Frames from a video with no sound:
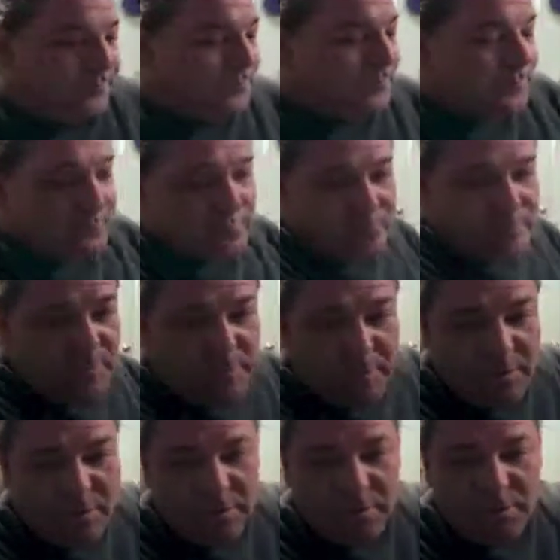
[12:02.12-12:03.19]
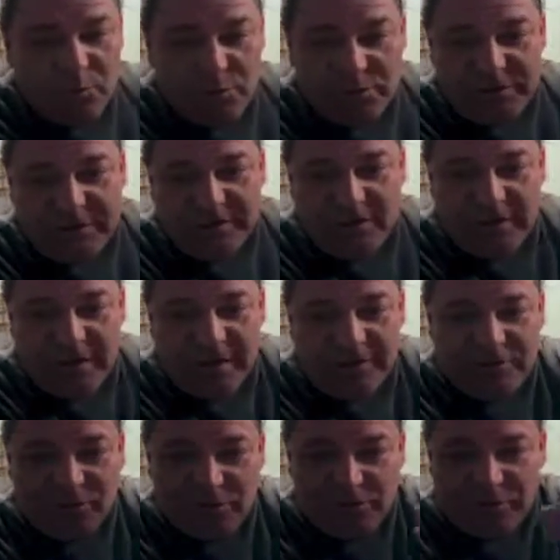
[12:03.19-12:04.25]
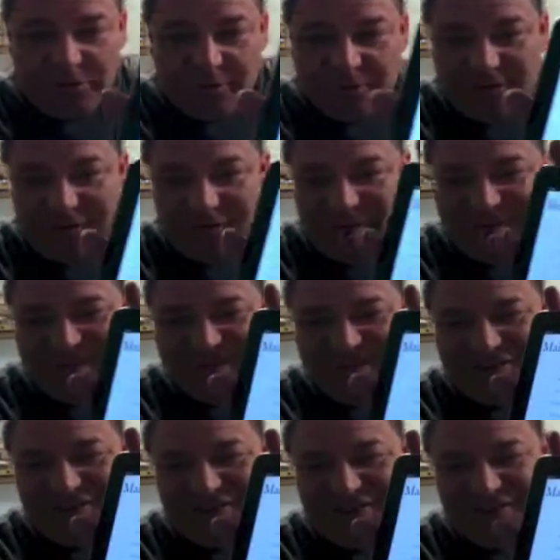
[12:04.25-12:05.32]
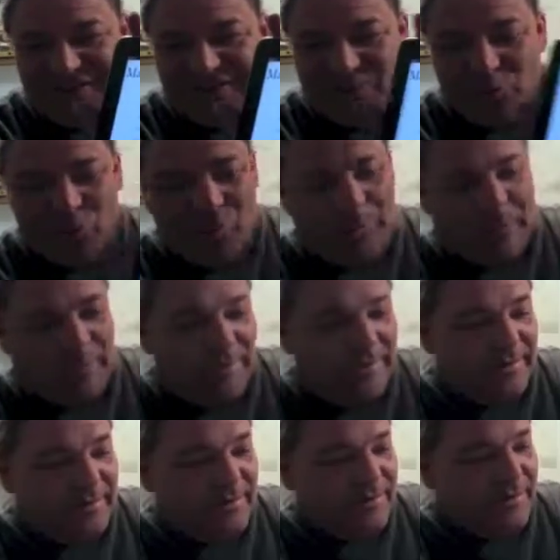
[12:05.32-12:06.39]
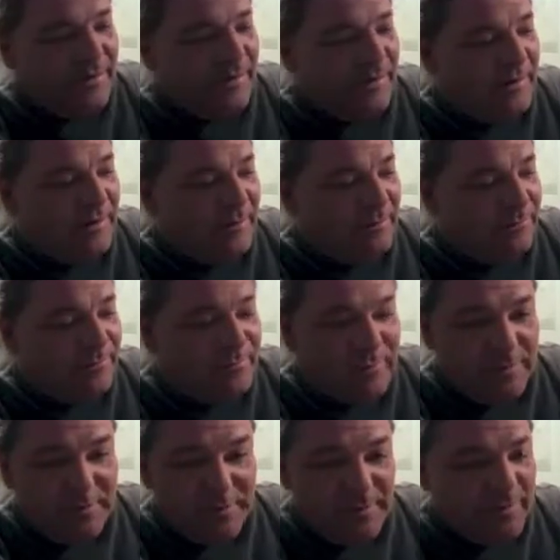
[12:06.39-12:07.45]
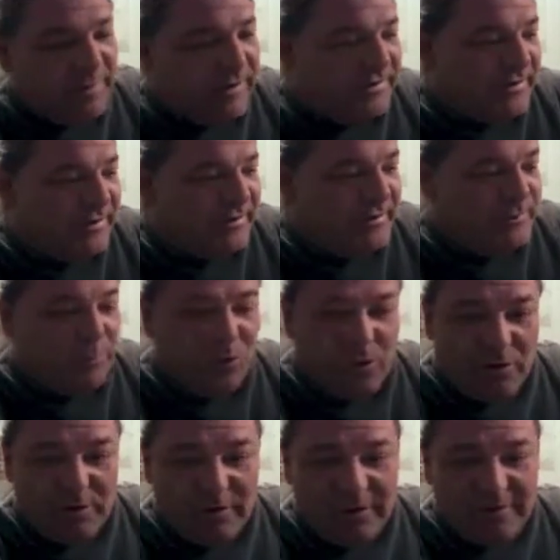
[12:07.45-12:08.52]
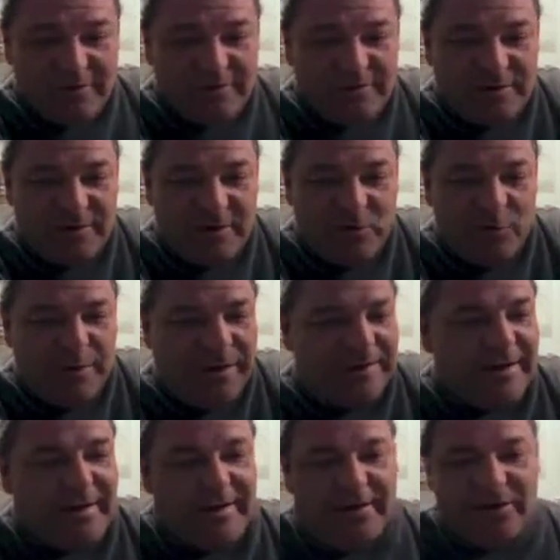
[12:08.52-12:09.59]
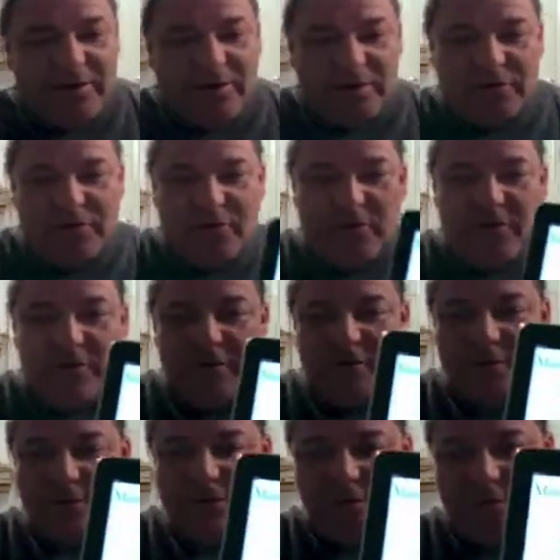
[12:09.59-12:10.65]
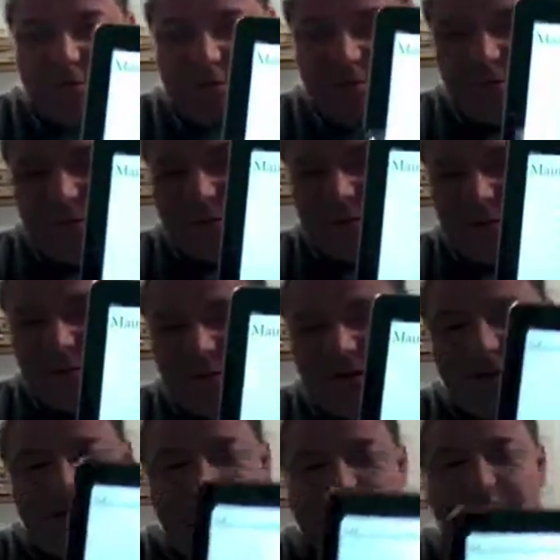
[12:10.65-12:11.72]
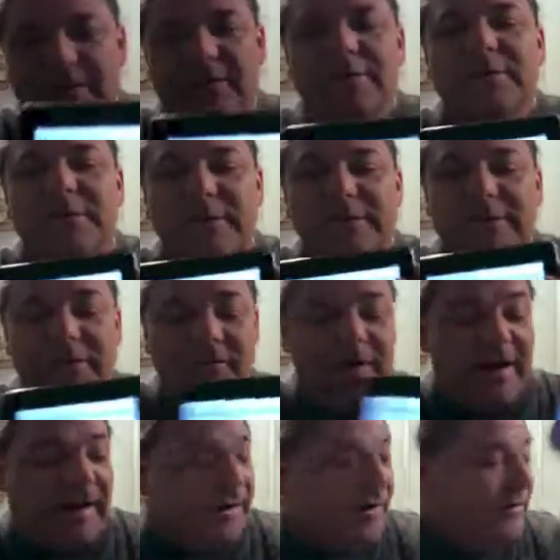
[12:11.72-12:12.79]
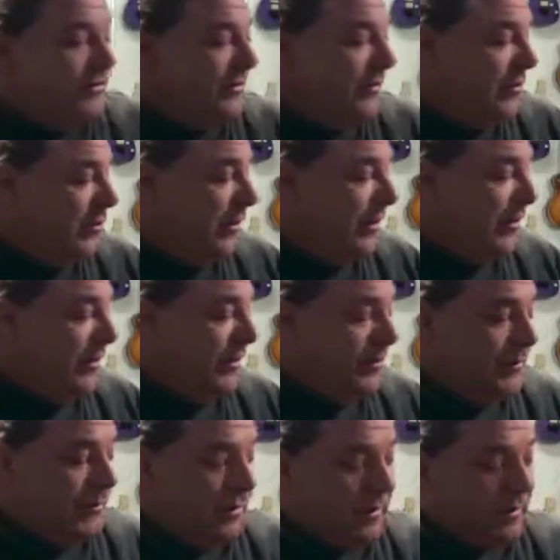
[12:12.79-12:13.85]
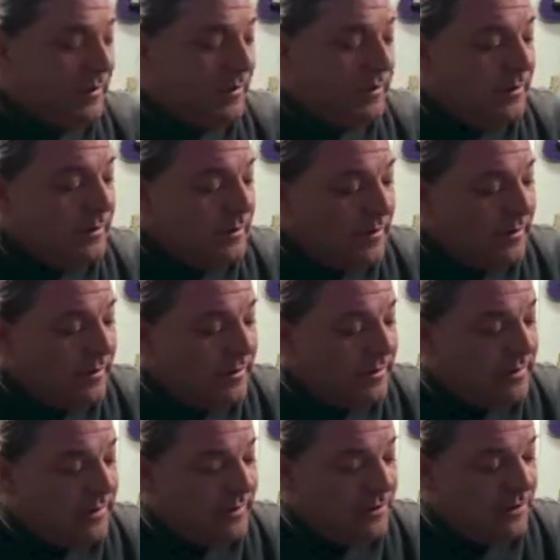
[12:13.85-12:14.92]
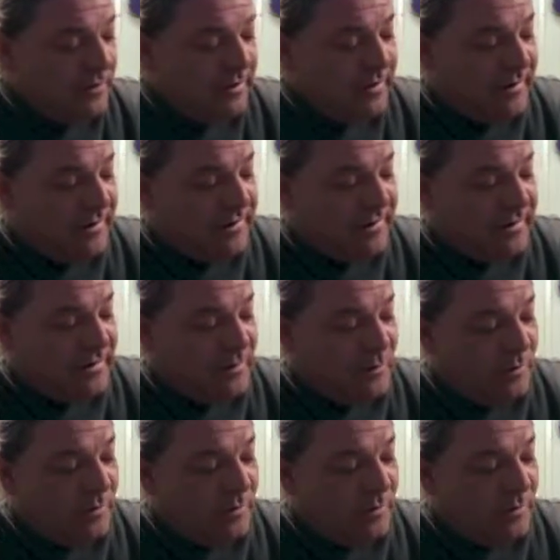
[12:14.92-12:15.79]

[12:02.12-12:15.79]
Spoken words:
which you can get on iTunes, so you can see more about me. Basically, it's a book on, it's just maintaining your guitar, and it's interactive, so you know you can click on anything you want, and it'll bring up,